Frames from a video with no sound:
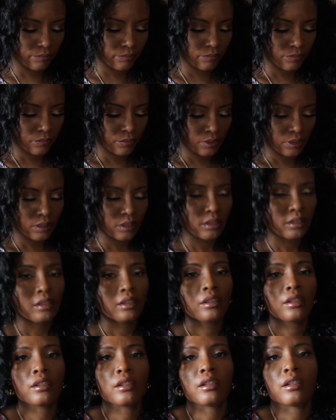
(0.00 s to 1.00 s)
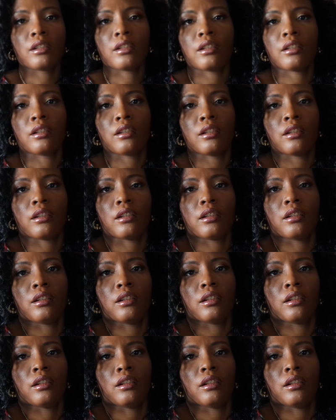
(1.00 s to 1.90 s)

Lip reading: Nothing is said.